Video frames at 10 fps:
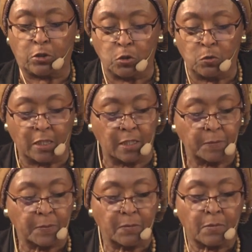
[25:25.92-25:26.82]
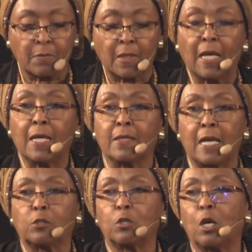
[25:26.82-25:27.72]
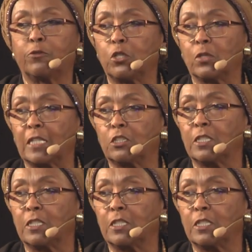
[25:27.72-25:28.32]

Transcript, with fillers: Union and that of the United